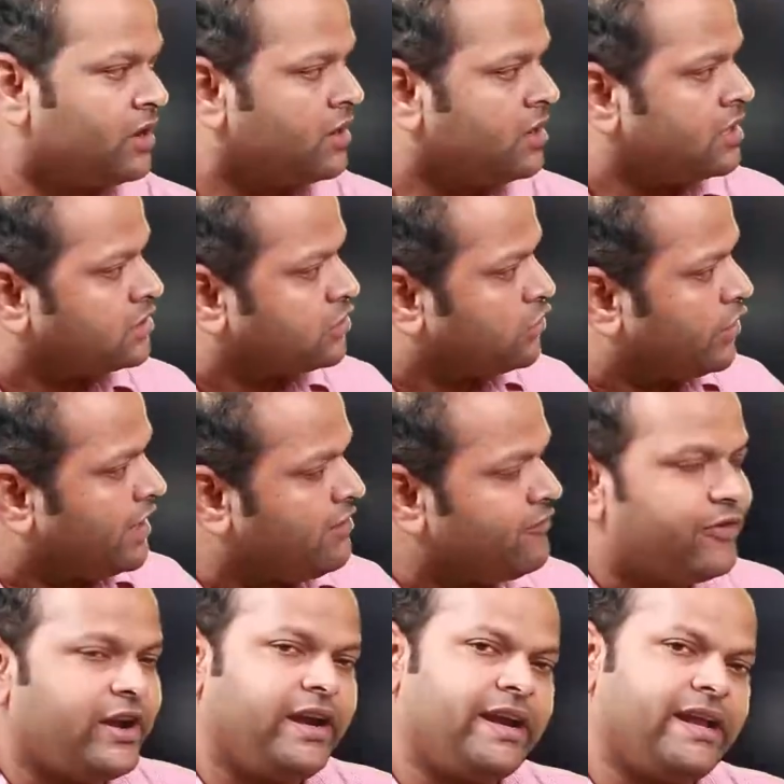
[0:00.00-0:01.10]
So
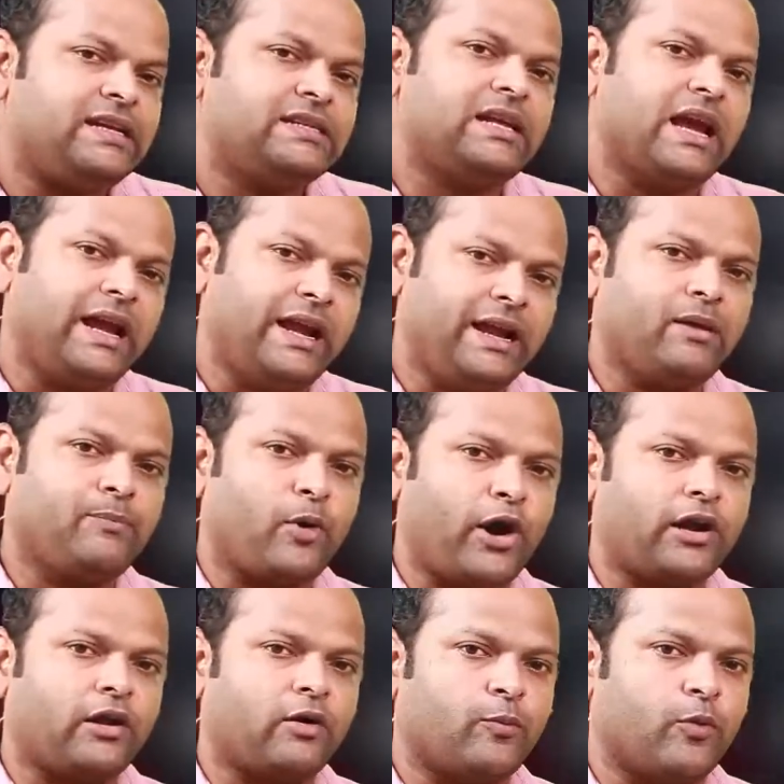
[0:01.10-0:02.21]
infinity is the ending
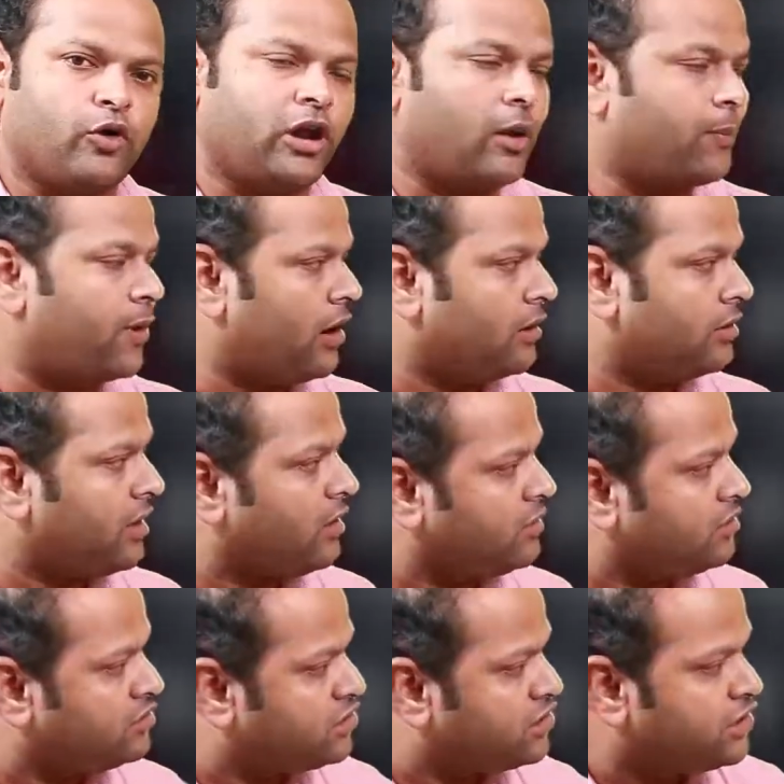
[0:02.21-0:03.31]
point of polar plot,
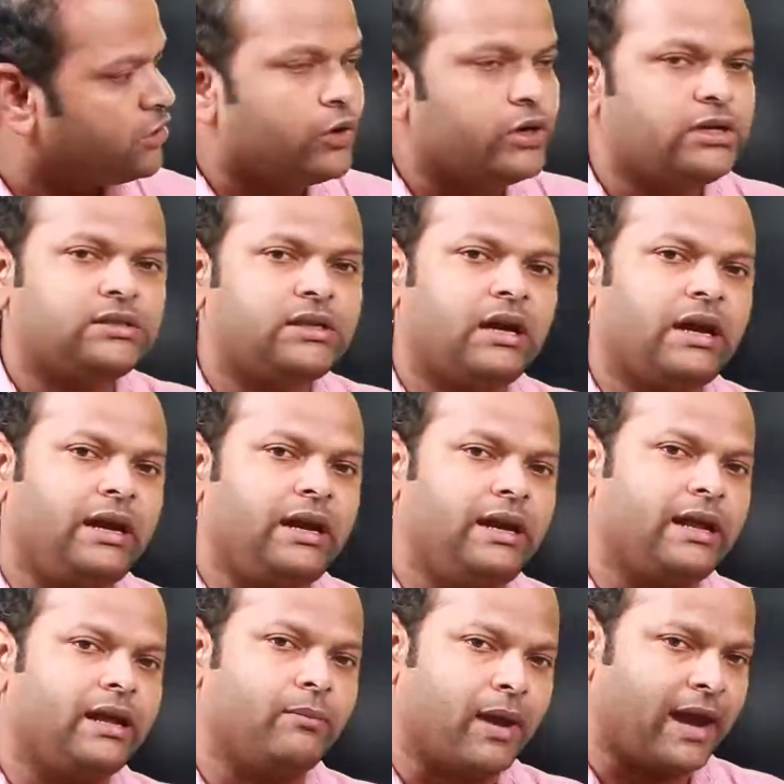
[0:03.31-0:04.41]
then 0 is the
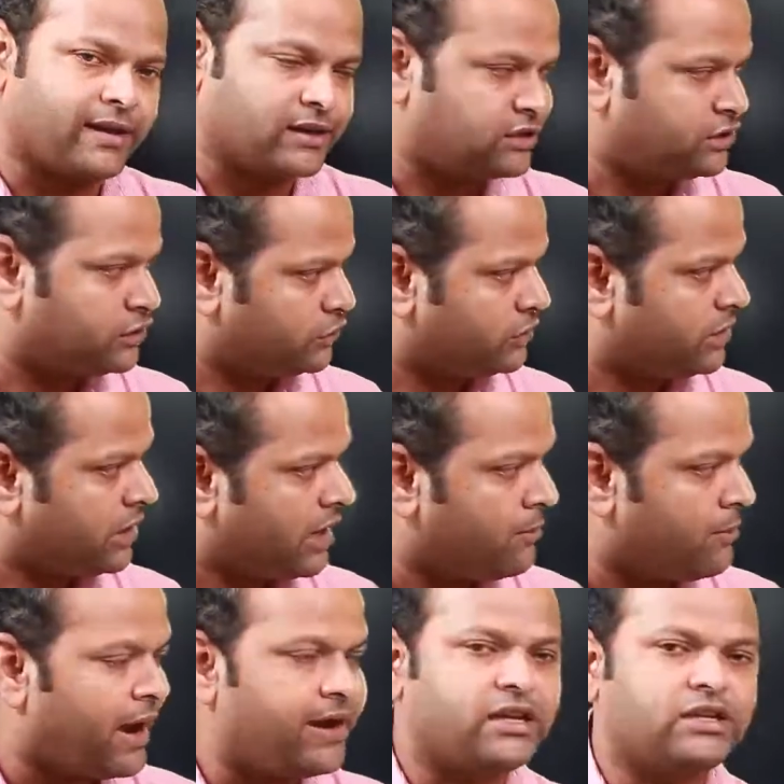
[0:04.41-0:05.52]
ending magnitude and
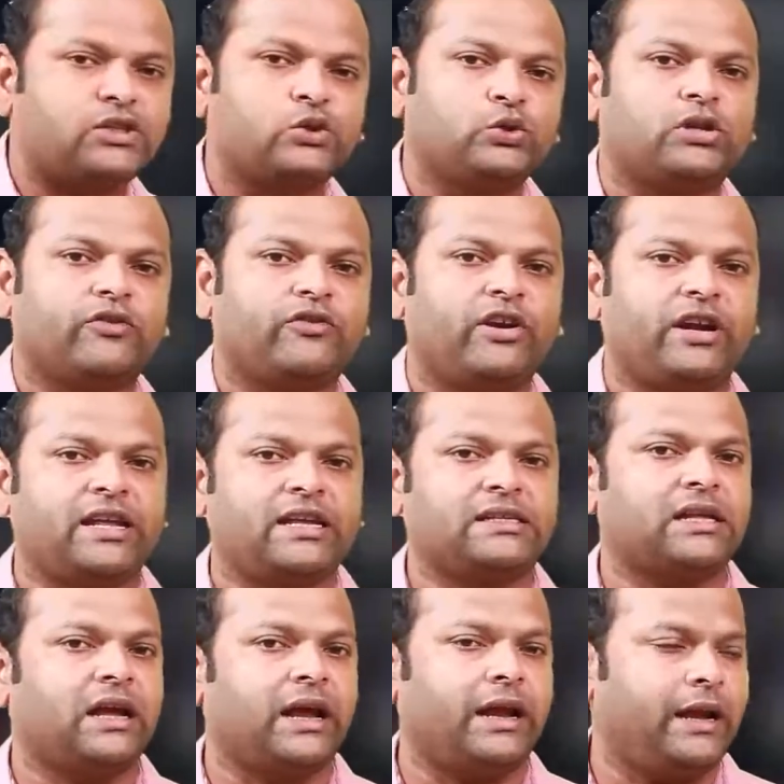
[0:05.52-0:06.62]
minus 270 is
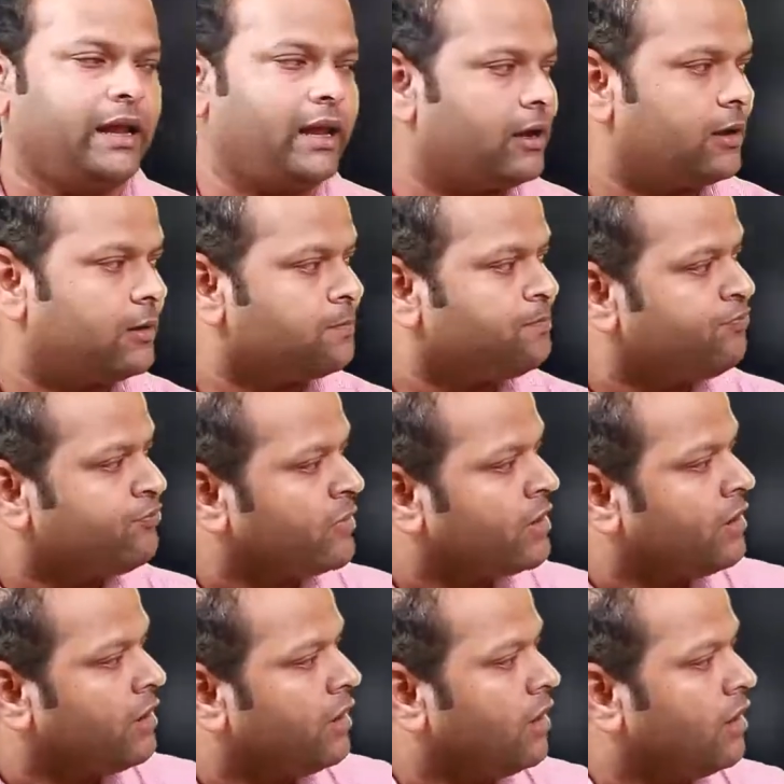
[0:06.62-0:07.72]
the ending
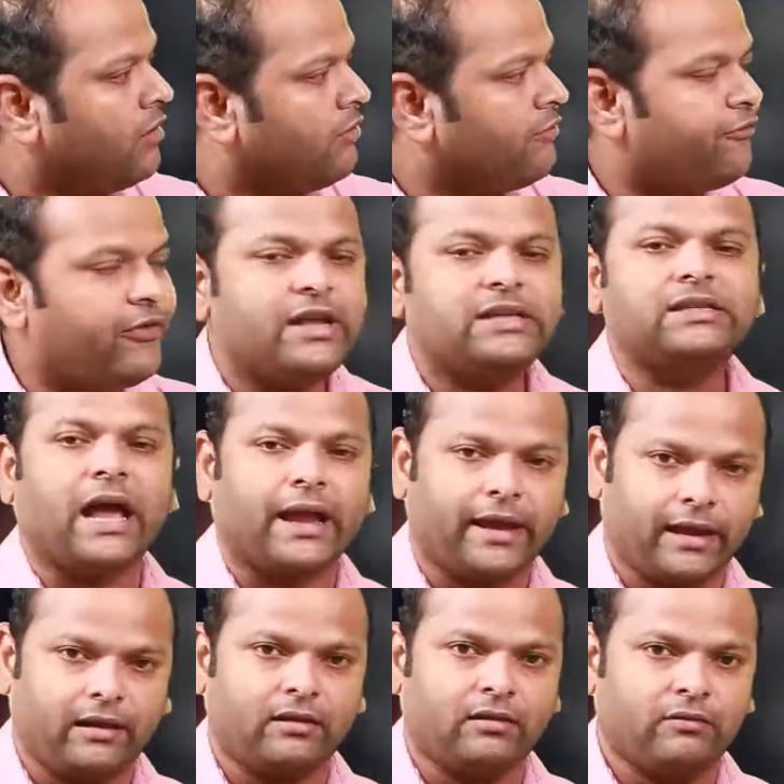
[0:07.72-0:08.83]
phase
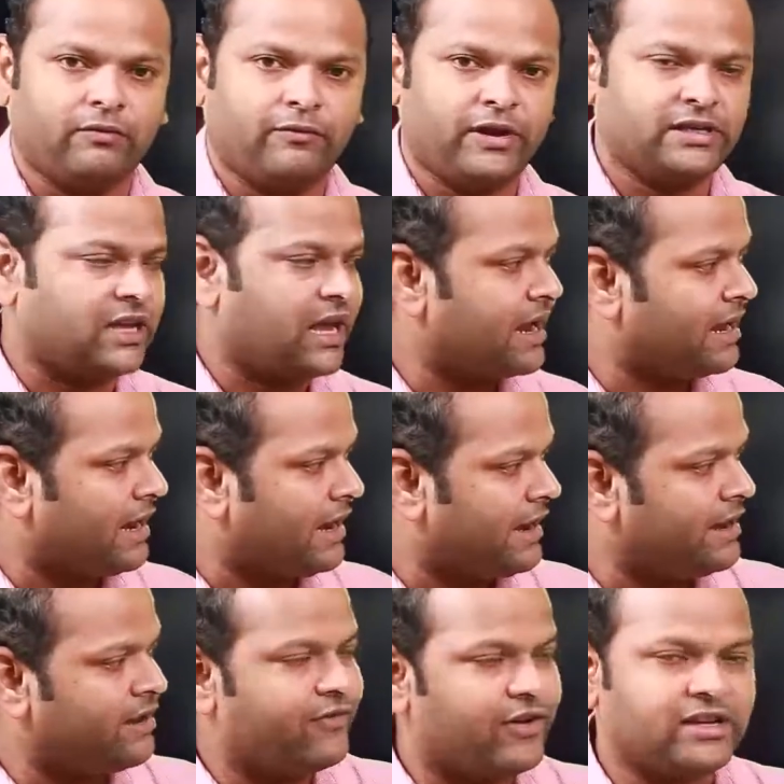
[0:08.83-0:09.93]
angle.
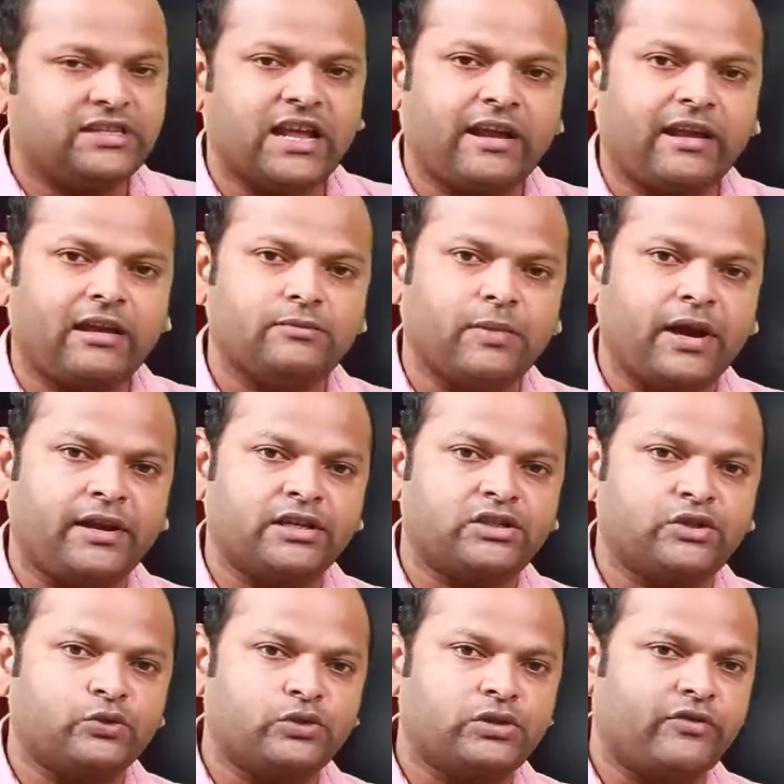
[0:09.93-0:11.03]
Ending phase angle is minus
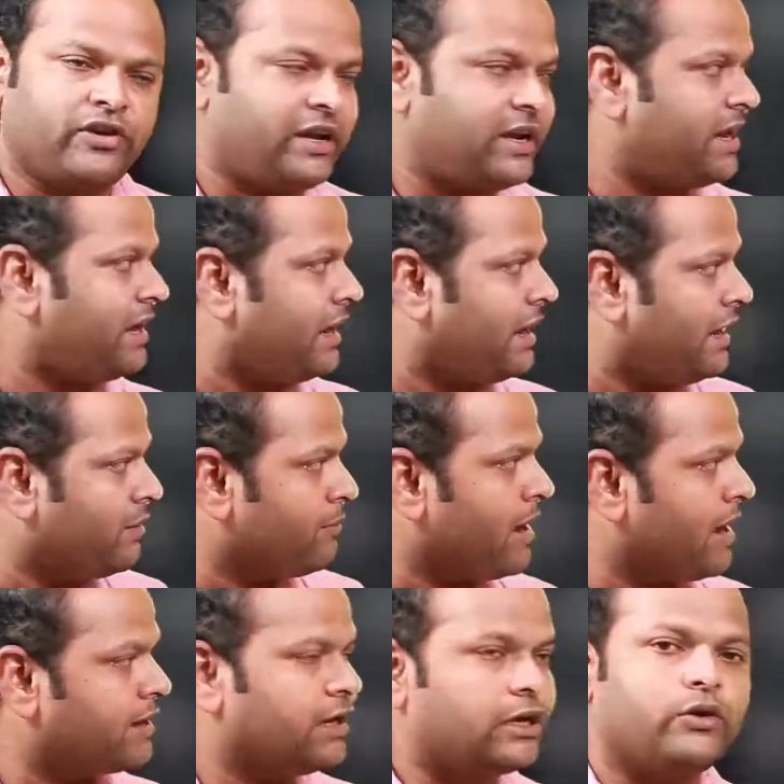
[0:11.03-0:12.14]
270, ending
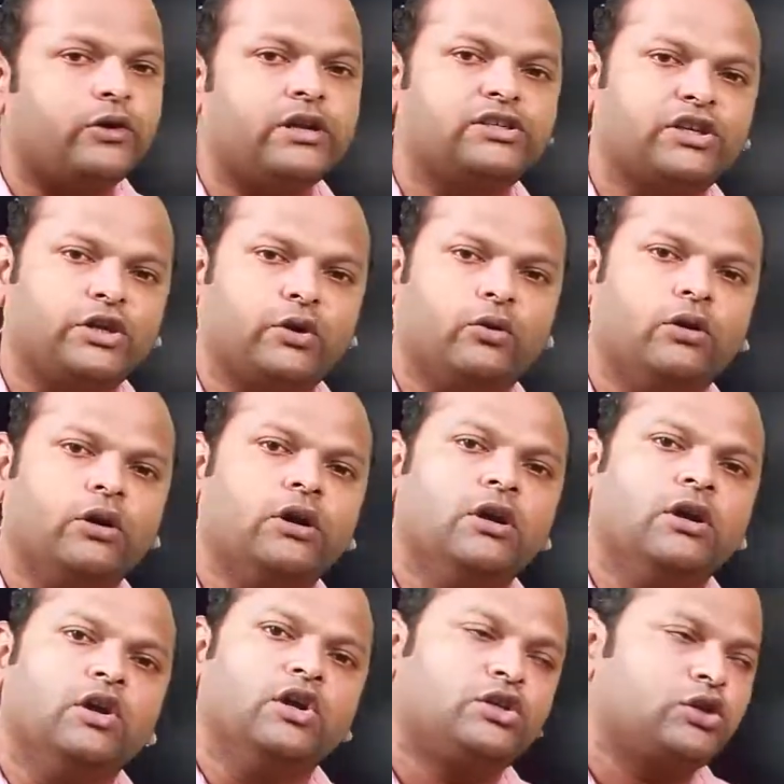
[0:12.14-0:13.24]
magnitude is 0.
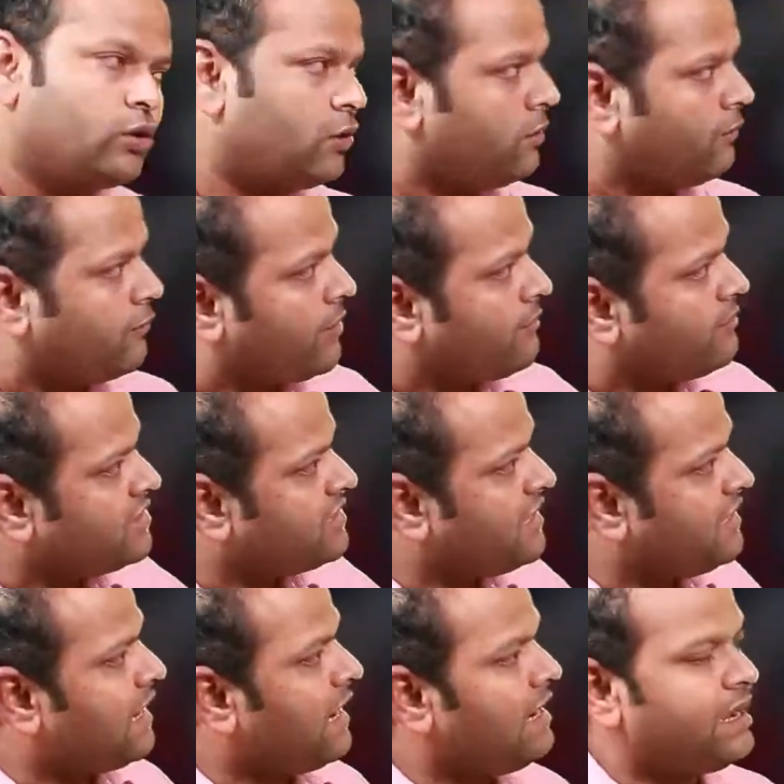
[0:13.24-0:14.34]
So from this
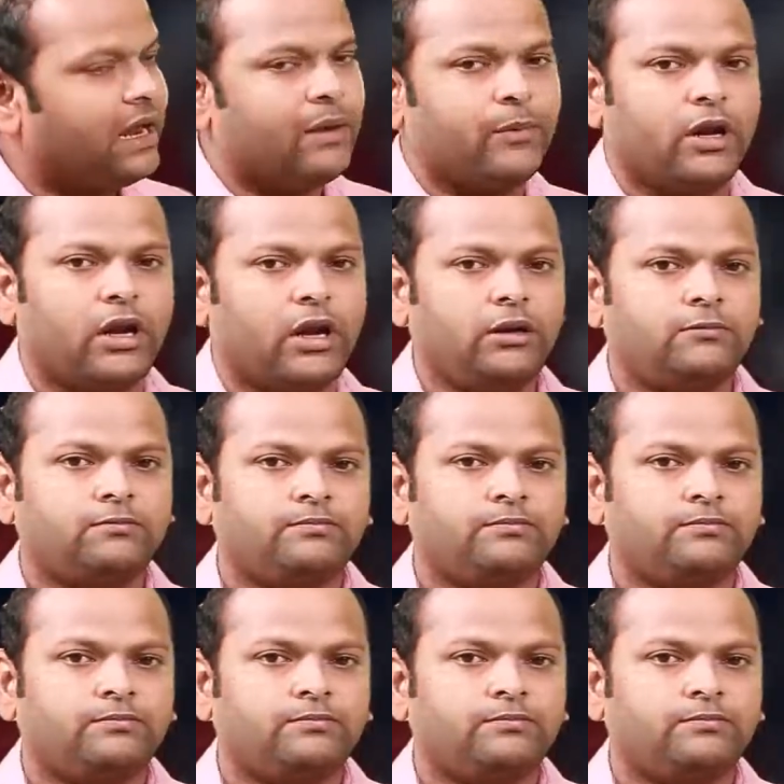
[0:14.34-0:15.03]
entire table,